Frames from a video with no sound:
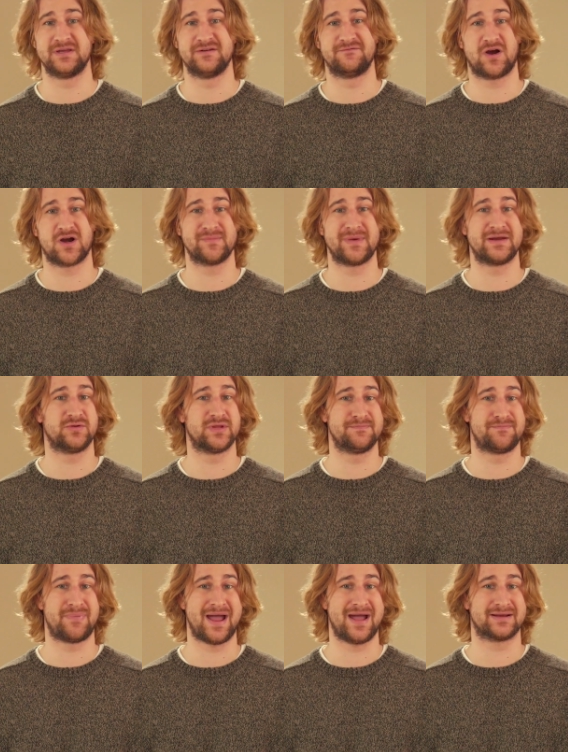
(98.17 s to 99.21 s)
environmental
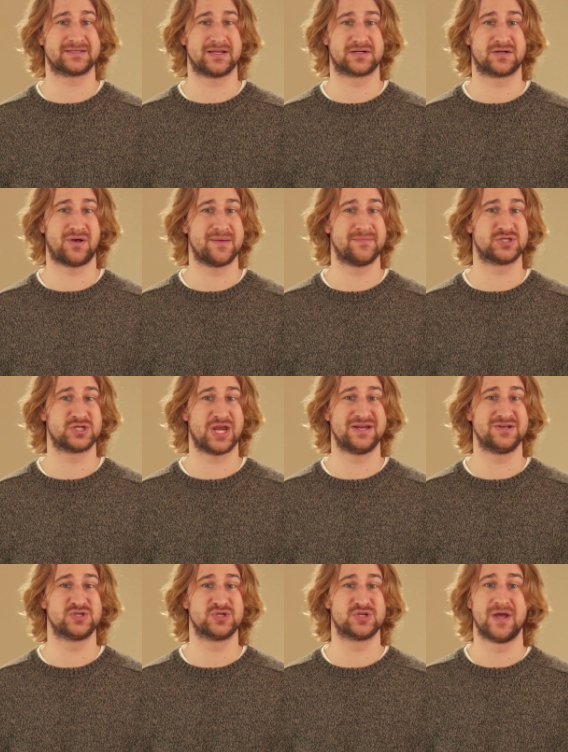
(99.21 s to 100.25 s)
impacts on climate
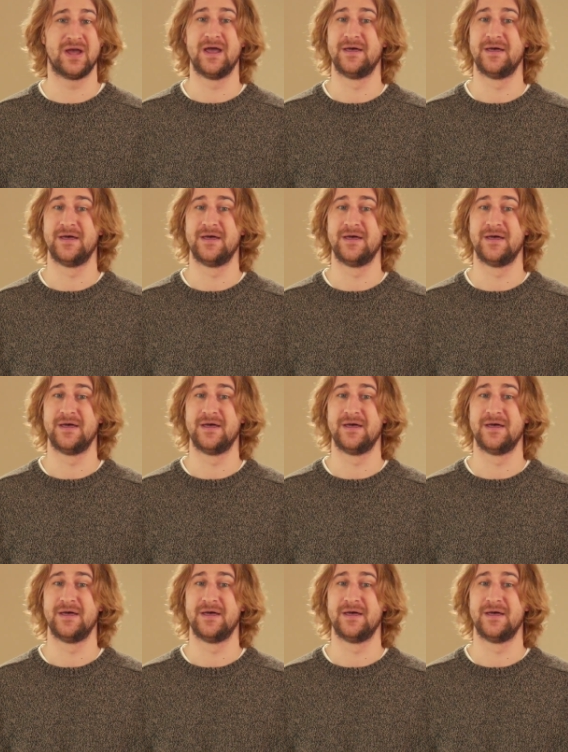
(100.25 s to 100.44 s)
change,